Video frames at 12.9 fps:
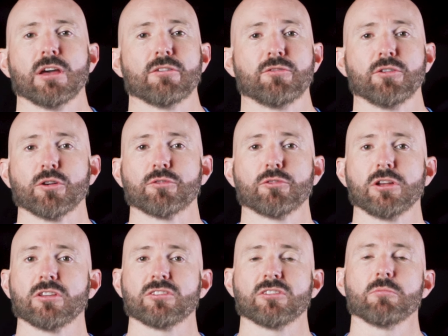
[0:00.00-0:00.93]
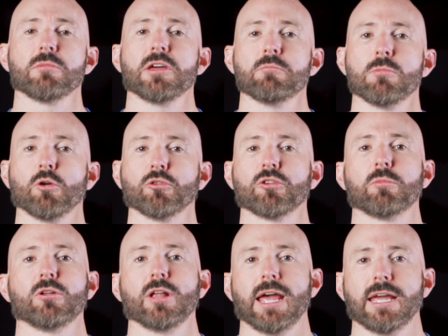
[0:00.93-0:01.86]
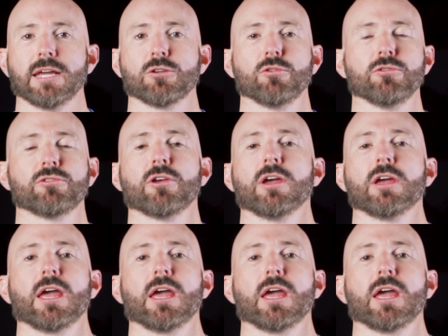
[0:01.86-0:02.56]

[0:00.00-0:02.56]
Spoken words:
feel free to submit multiple angles